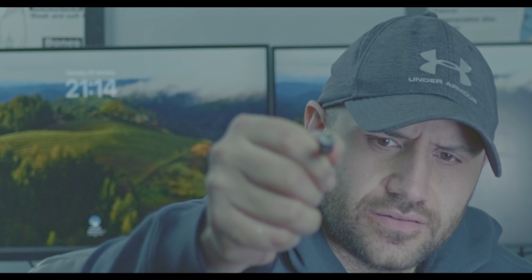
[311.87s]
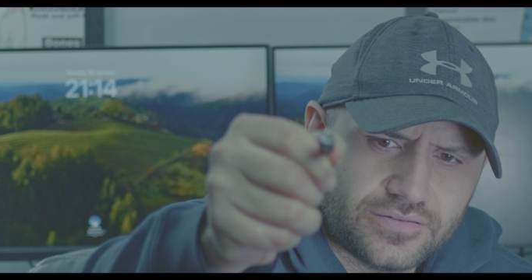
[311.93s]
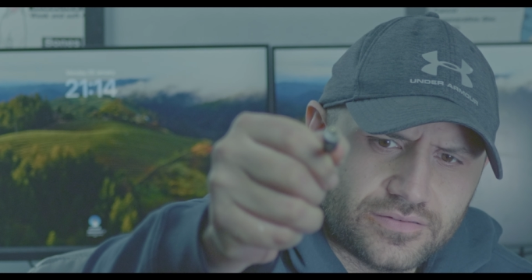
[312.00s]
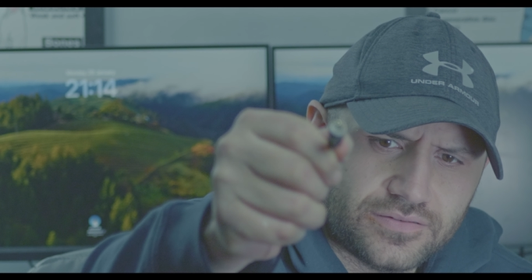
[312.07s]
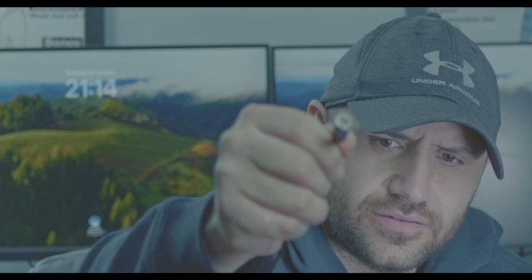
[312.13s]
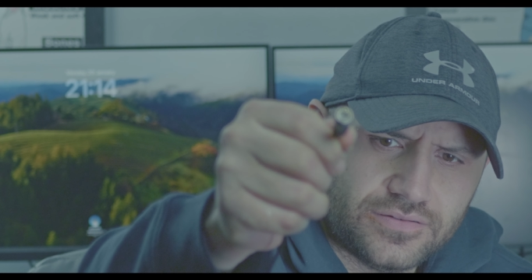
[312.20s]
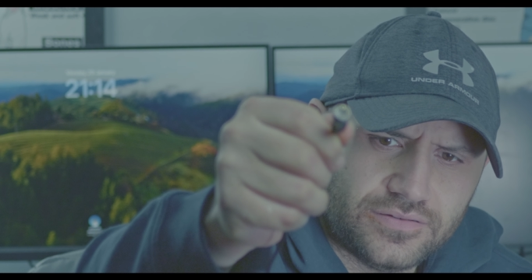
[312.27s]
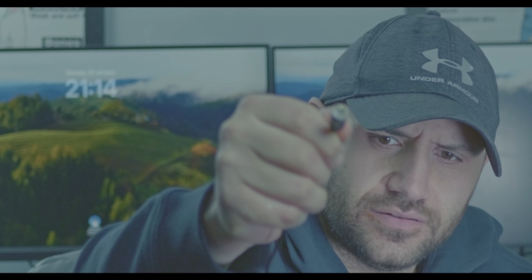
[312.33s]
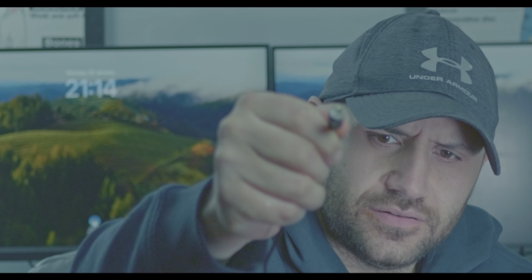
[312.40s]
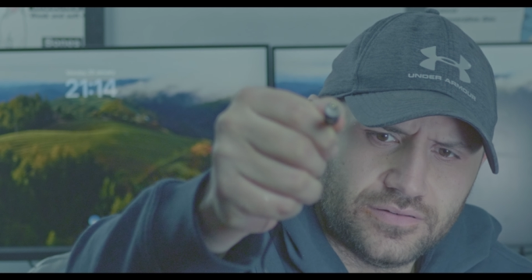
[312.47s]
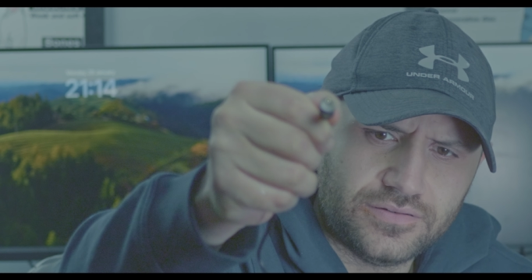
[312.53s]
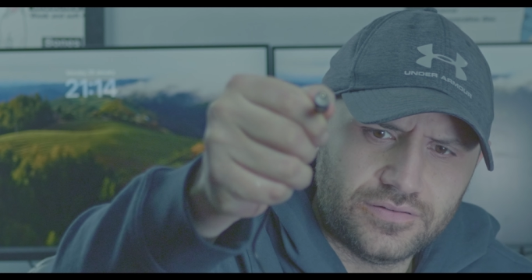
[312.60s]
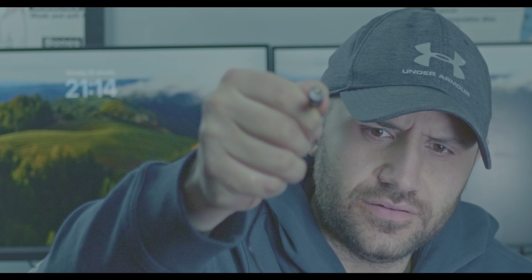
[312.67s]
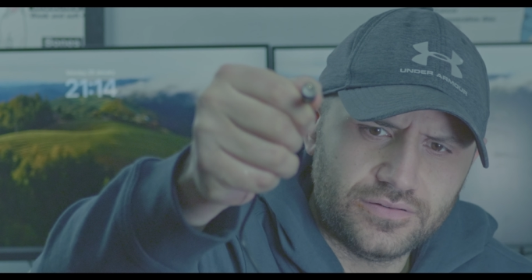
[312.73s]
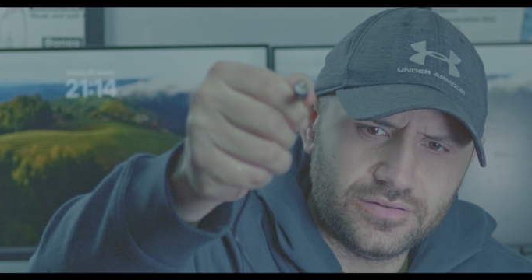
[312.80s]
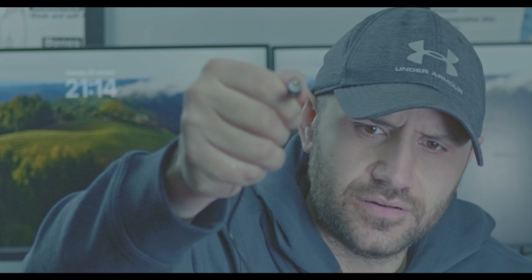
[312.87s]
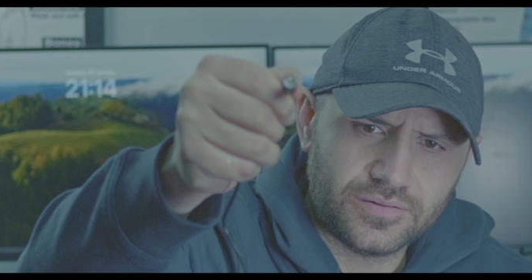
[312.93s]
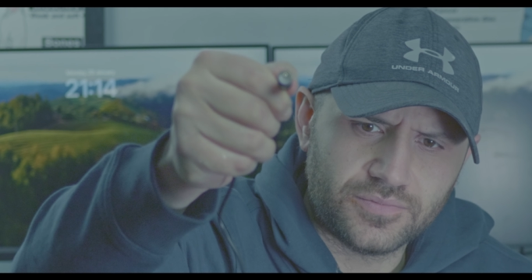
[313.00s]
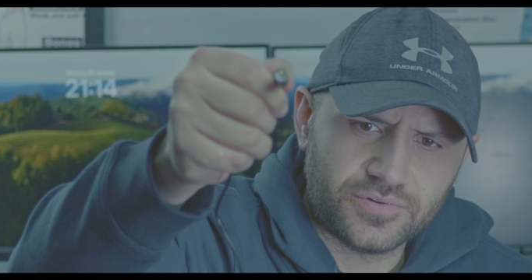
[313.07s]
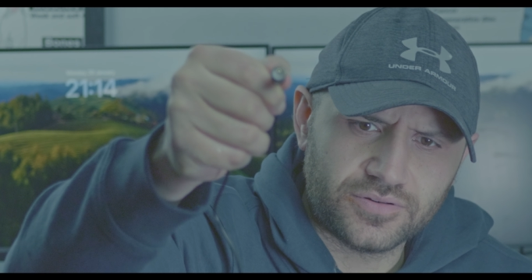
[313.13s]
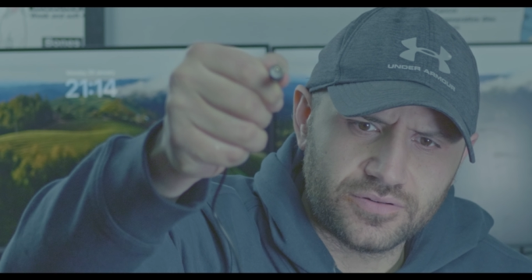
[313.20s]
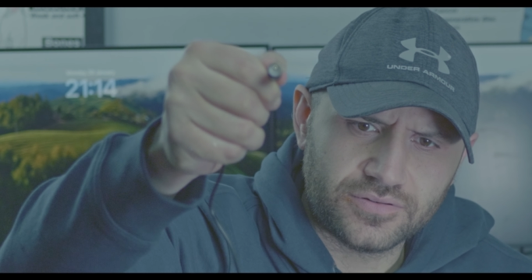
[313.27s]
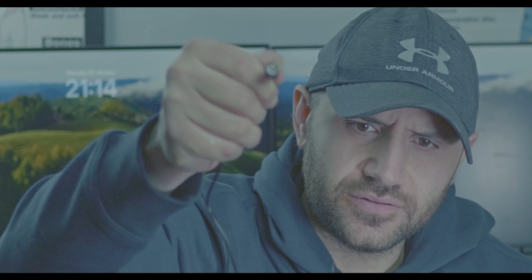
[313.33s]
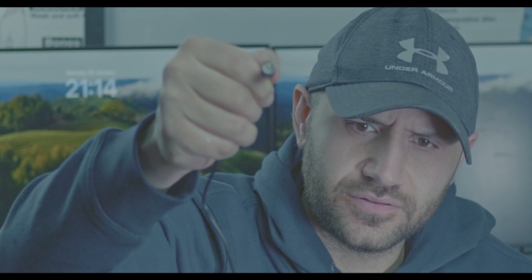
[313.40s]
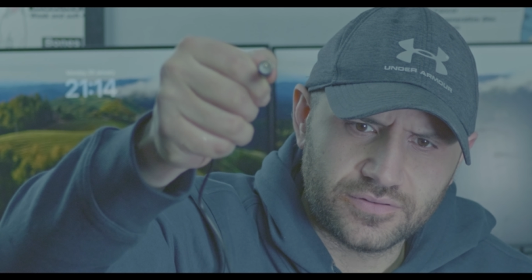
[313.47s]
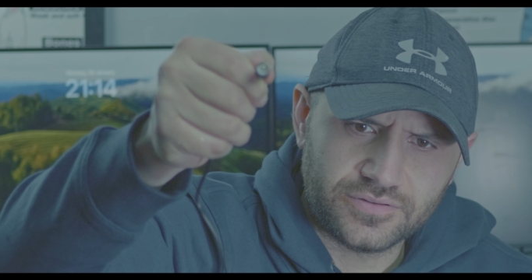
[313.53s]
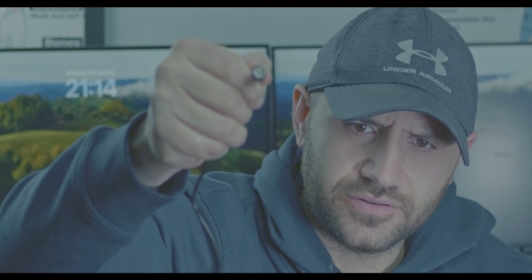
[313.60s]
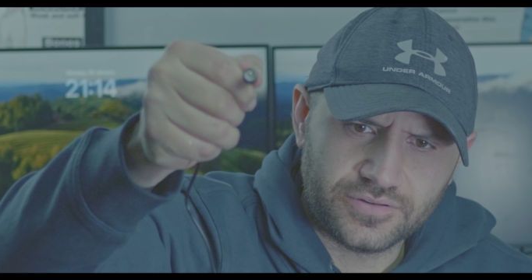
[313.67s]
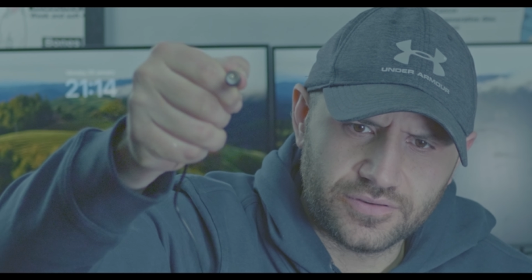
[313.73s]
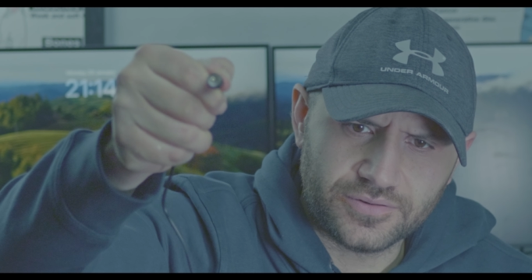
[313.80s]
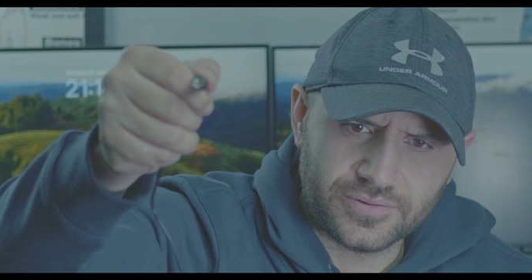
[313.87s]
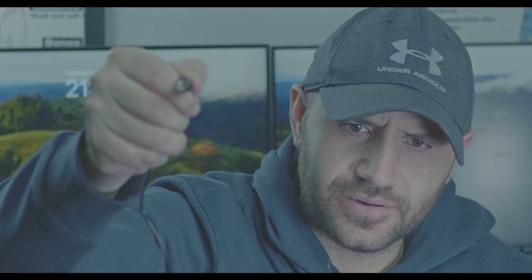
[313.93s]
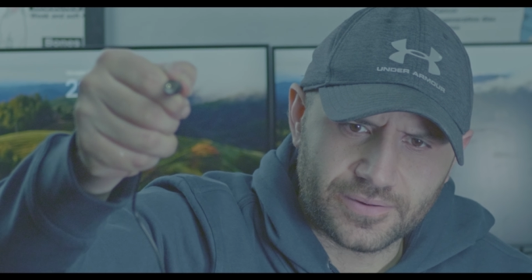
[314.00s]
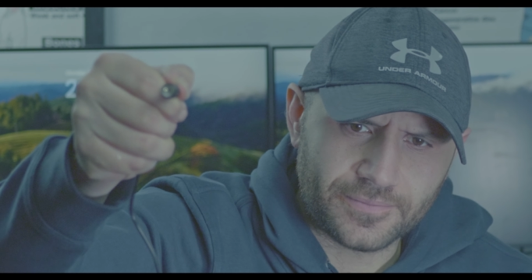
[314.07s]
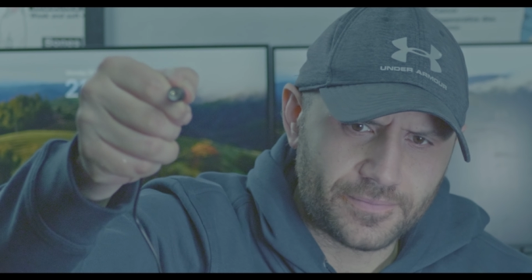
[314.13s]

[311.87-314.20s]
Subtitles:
See, come on, you can do it.